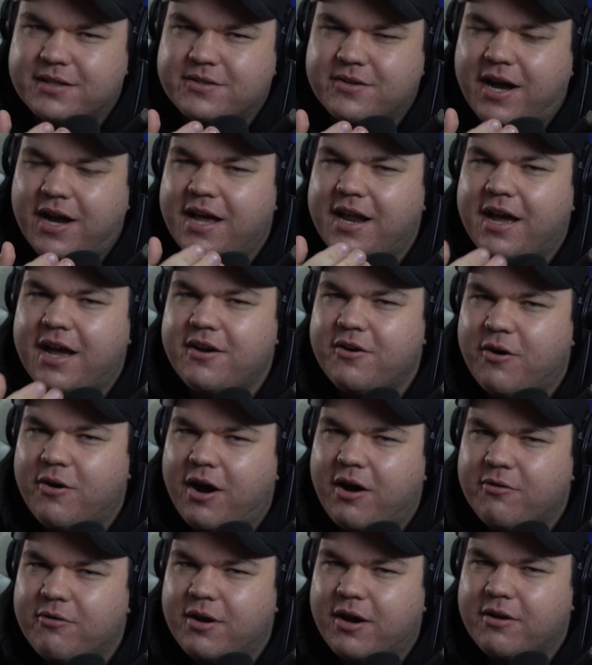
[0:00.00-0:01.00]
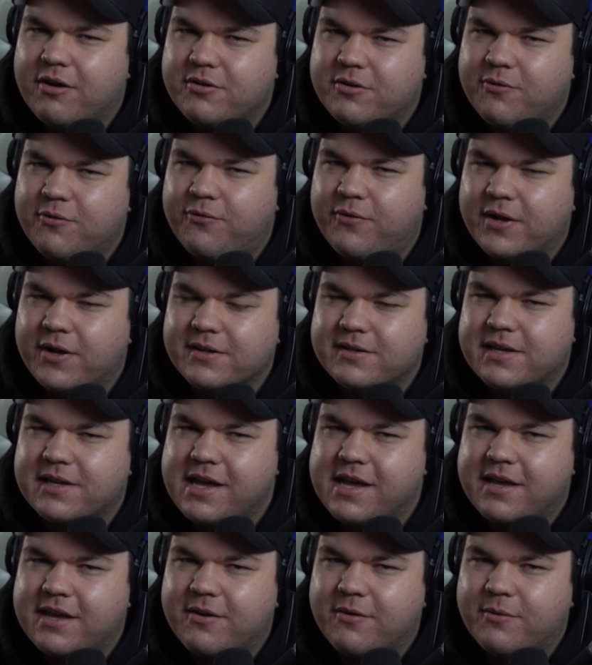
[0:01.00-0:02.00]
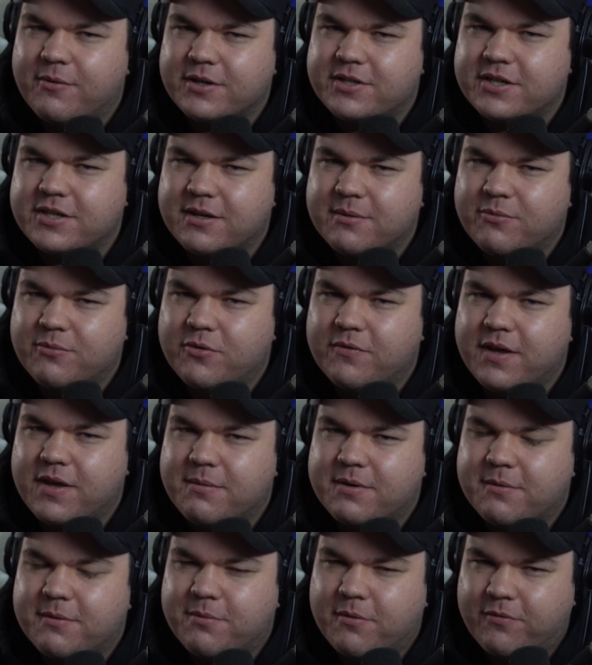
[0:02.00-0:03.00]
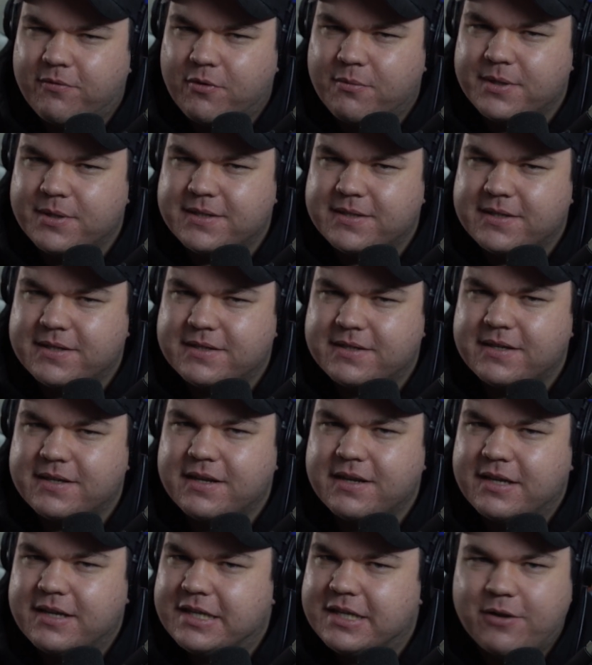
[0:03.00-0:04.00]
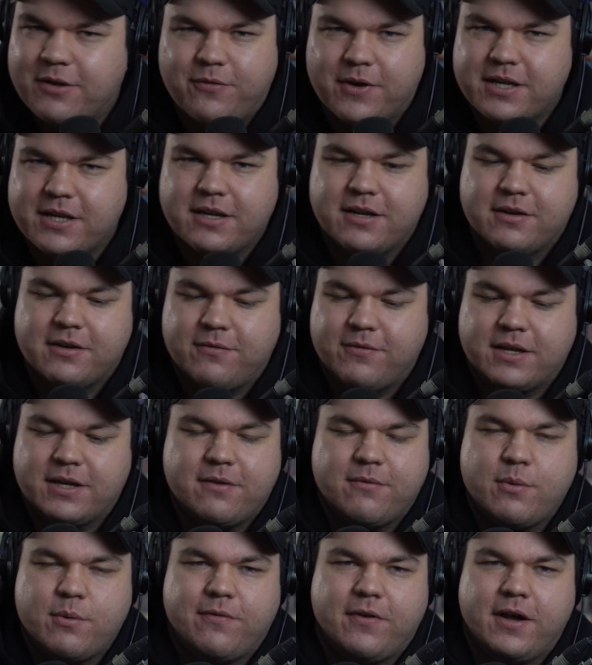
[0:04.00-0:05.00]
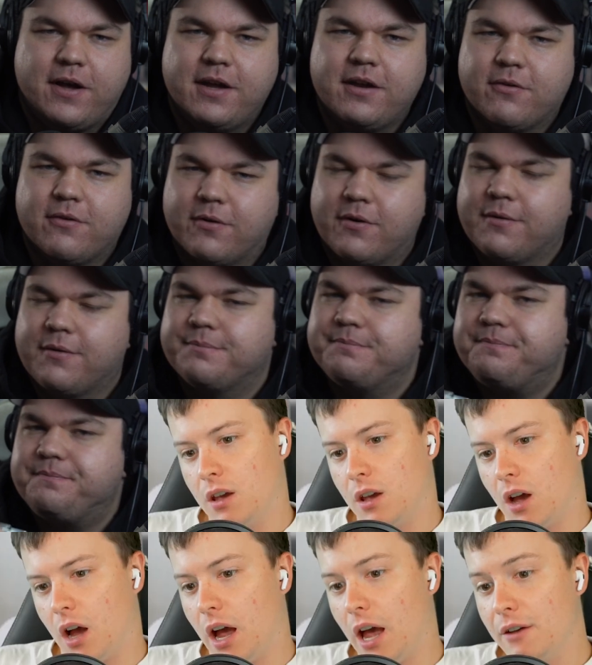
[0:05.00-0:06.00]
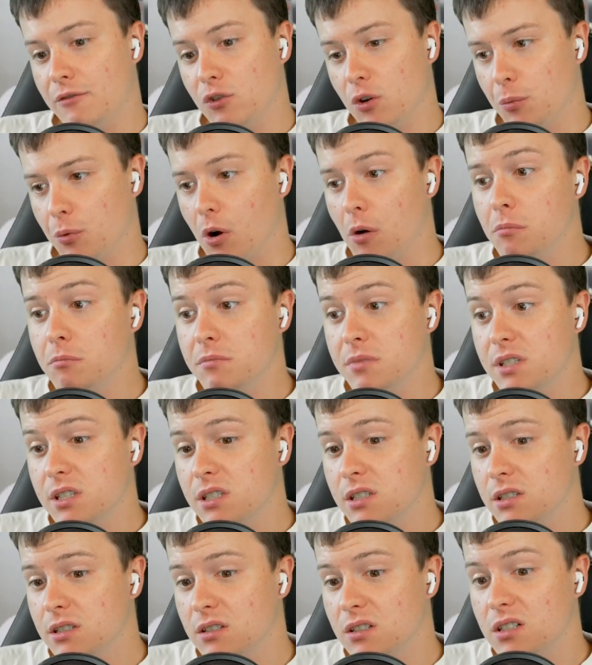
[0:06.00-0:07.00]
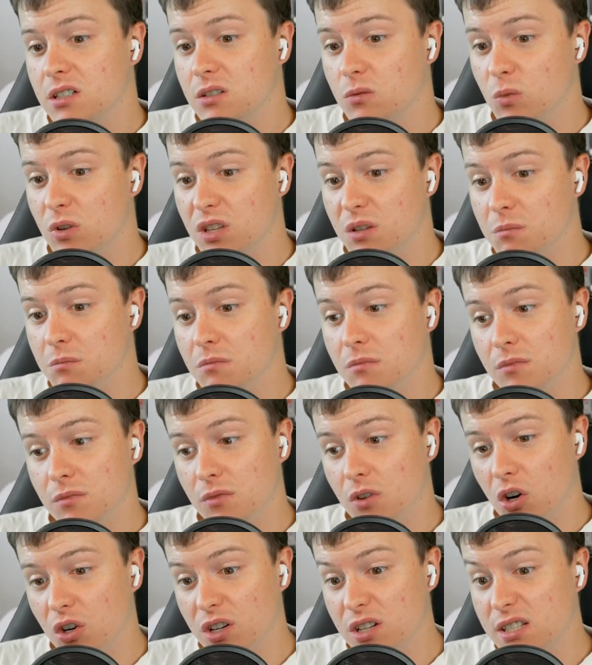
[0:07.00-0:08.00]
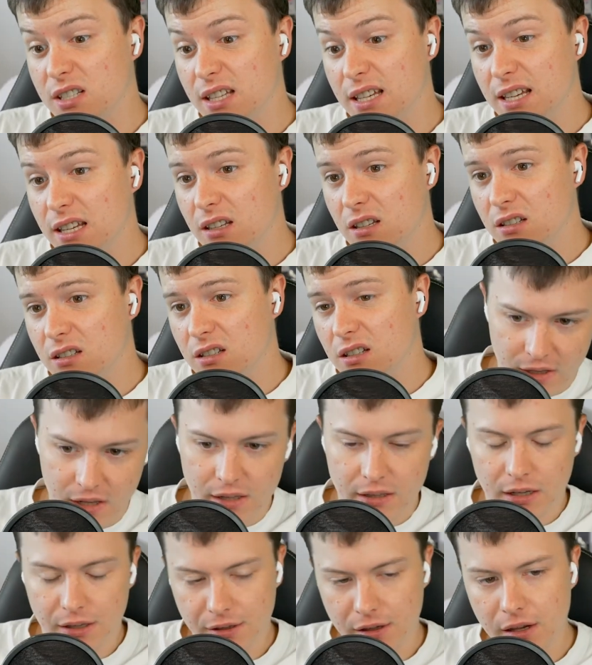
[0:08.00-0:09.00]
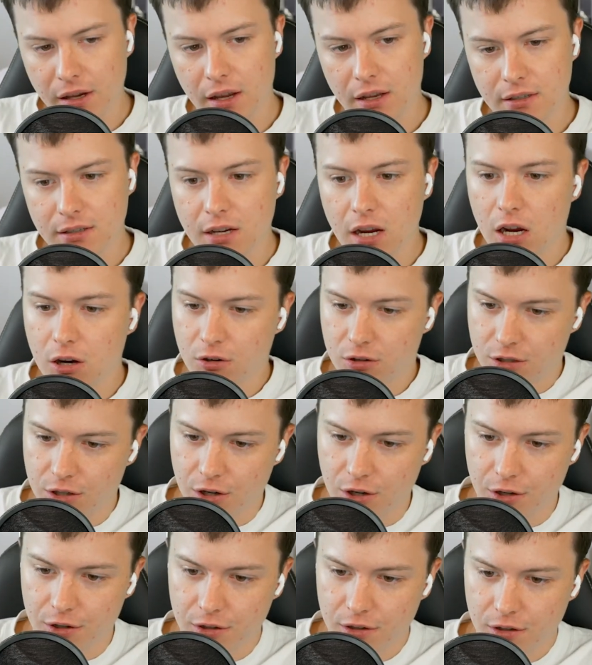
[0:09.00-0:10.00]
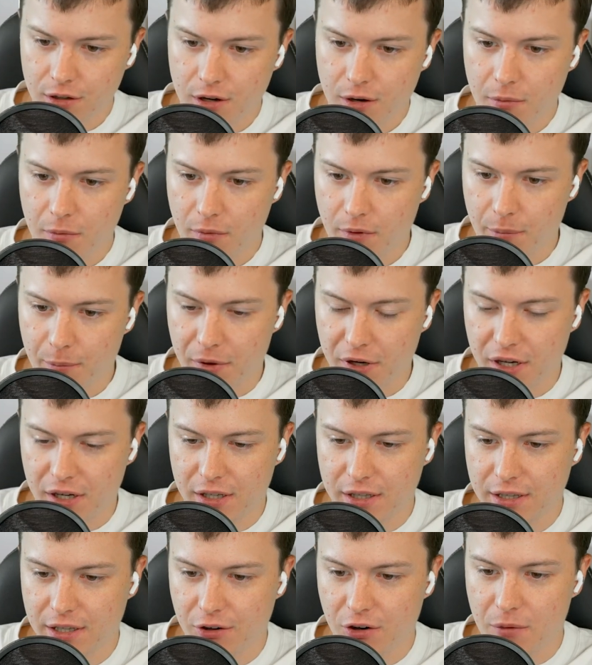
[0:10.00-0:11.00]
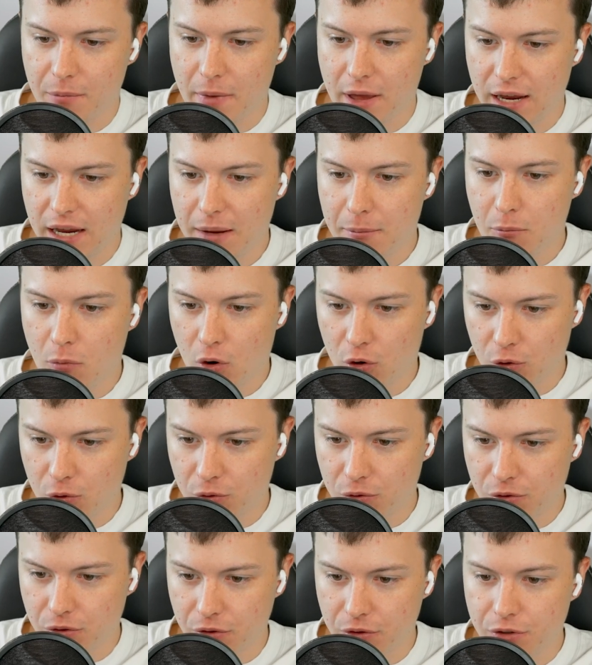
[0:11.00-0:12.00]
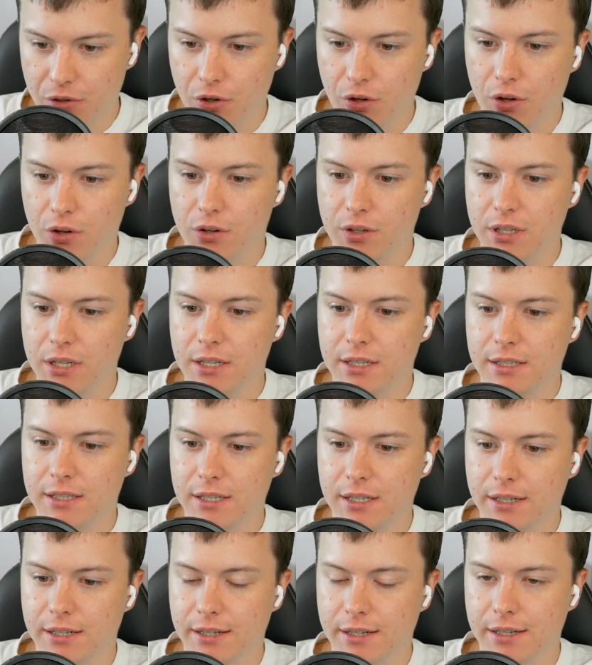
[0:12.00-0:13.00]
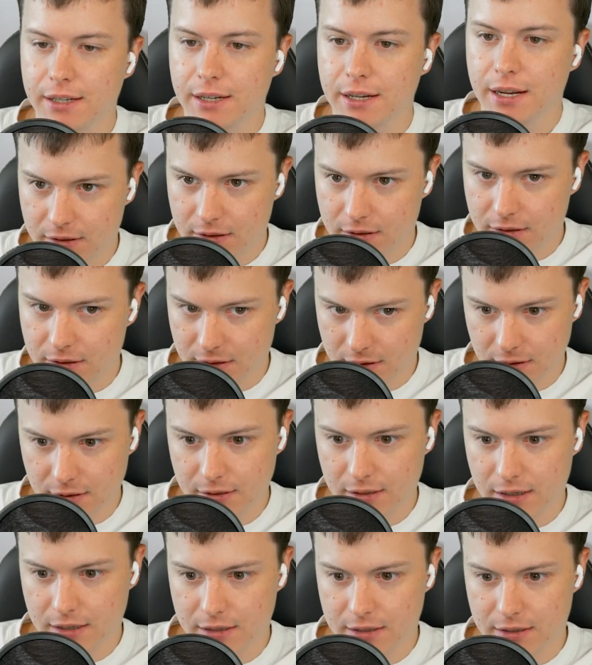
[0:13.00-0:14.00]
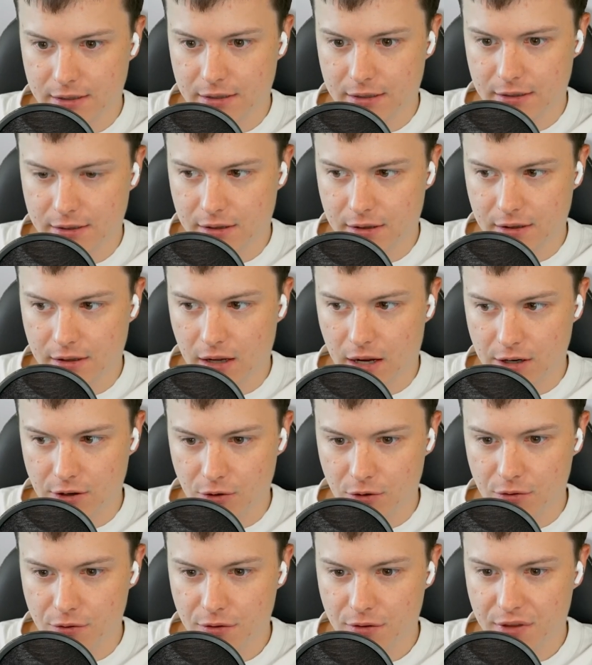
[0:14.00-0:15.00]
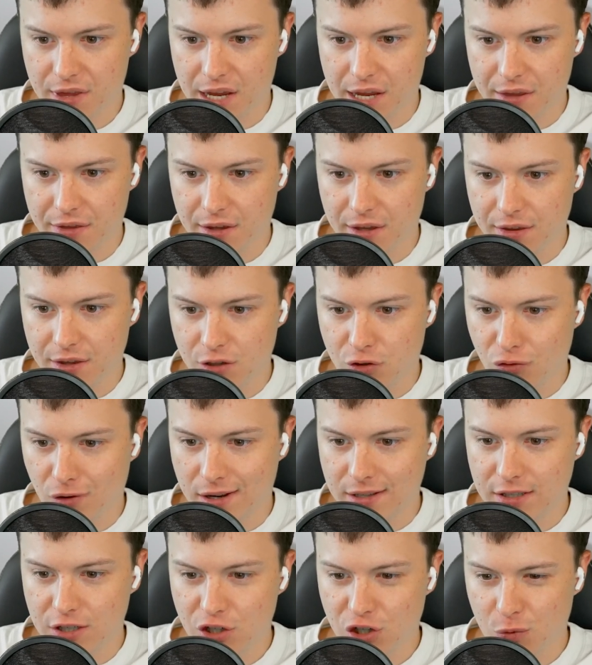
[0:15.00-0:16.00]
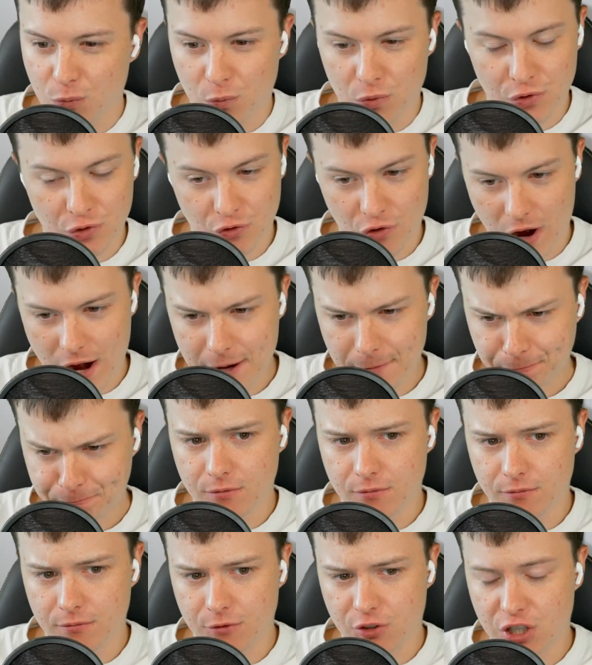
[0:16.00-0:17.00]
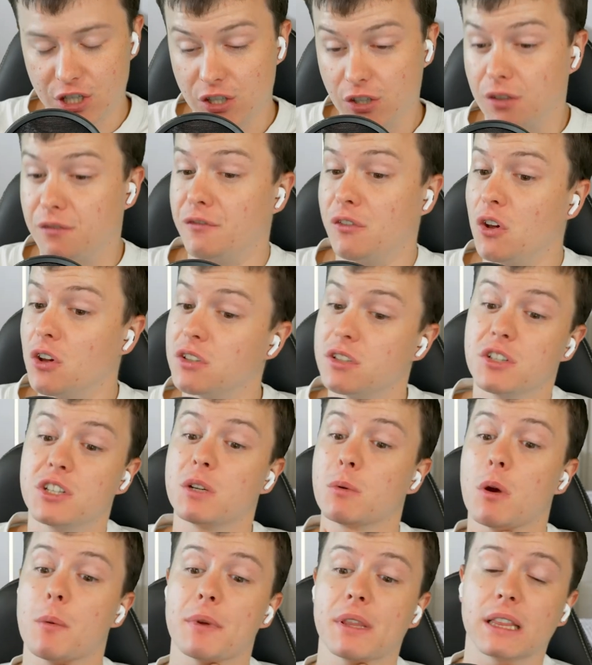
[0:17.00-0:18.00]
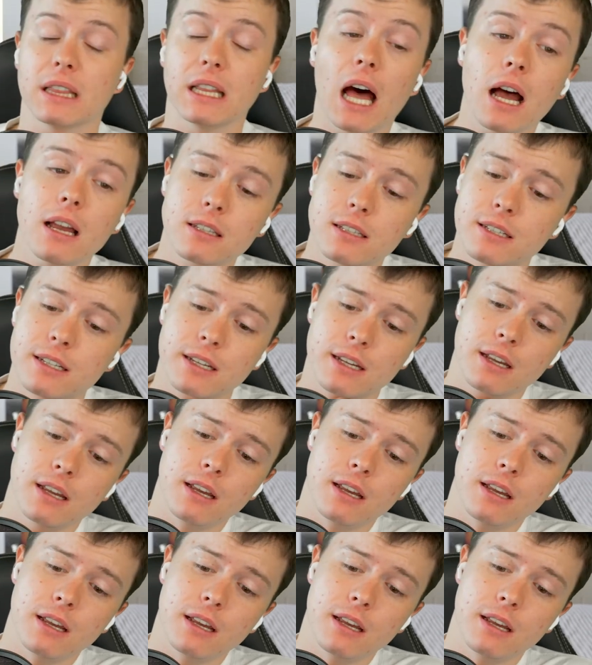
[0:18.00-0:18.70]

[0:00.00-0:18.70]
So I don't know how you felt like watching the movie and the performances. Do you think they were fine, or? I have no problems with them, honestly. Nothing against Gal Gadot, but there are many models who turned into actors, and I don't think that the transition was great. She's not the first and she won't be the last.